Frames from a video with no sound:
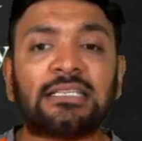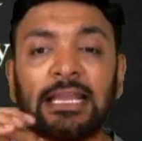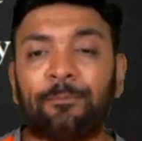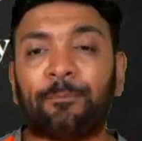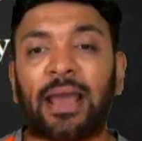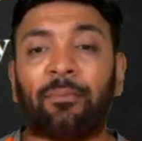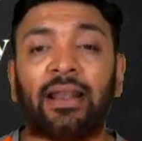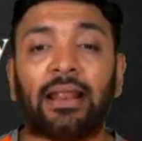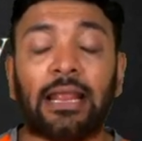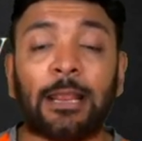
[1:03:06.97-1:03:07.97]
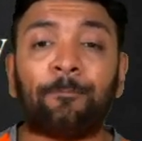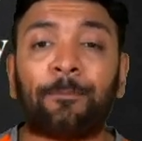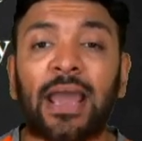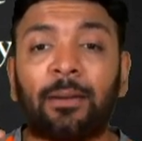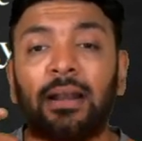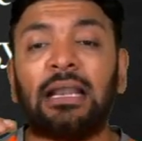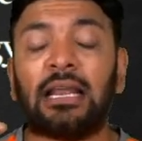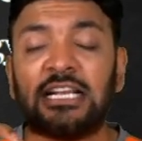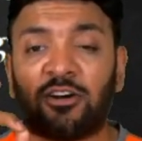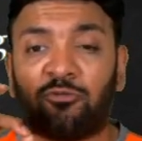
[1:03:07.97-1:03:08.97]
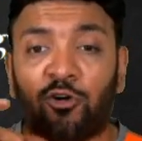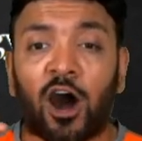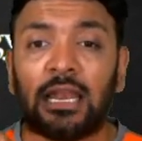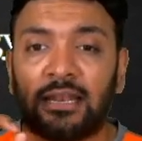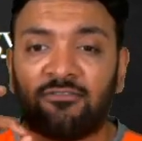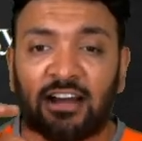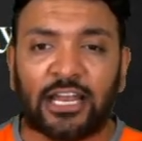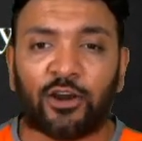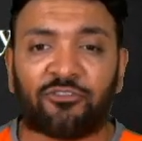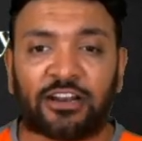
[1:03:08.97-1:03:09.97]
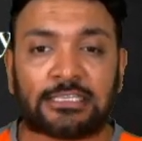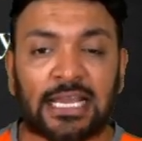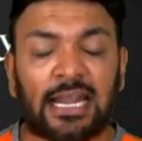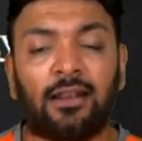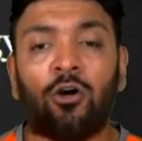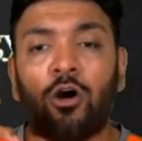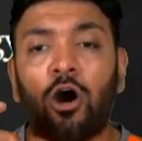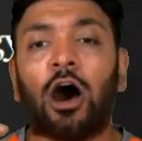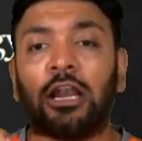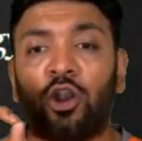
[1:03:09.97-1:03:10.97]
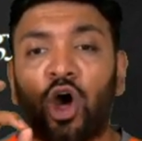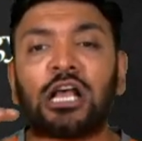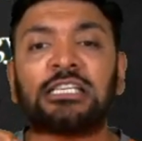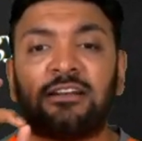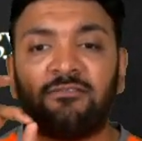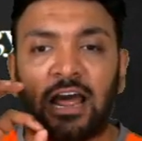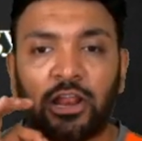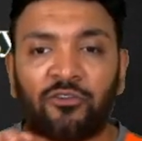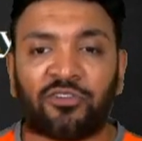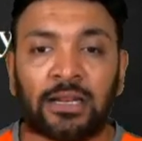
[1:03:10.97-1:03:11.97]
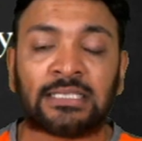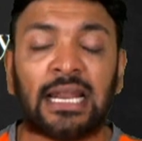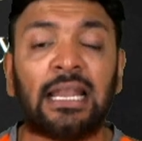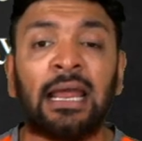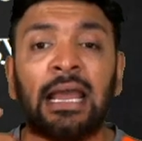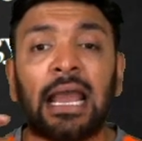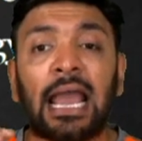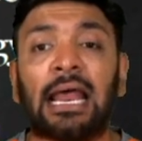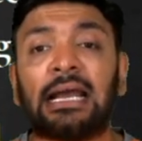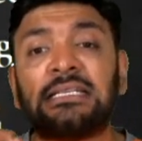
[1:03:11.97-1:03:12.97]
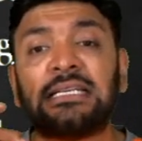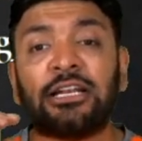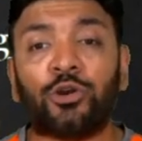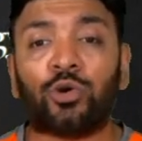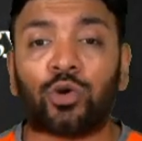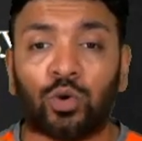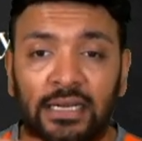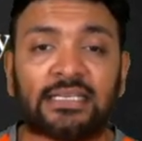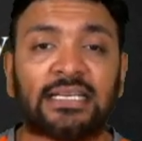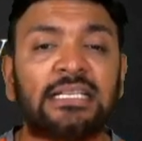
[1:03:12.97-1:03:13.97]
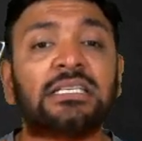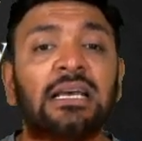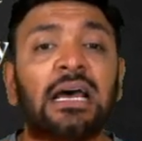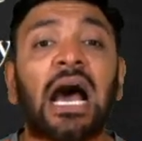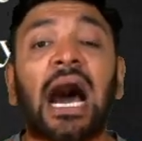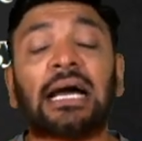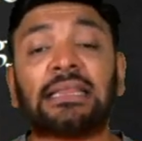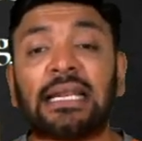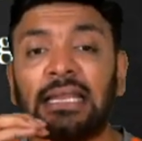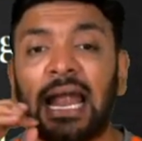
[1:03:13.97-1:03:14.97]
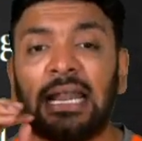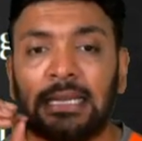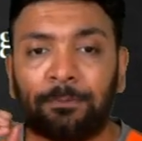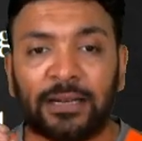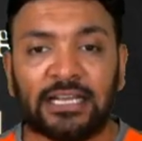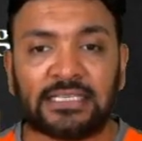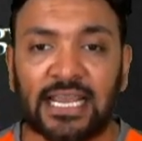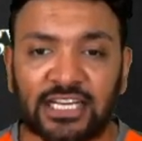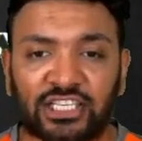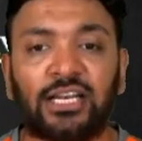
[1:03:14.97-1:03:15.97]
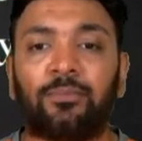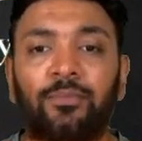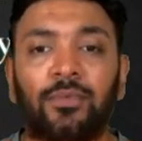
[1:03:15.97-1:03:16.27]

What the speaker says: is impairment. Impairment is a fall in value of an asset or a loss in value of an asset arising due to reasons other than depreciation.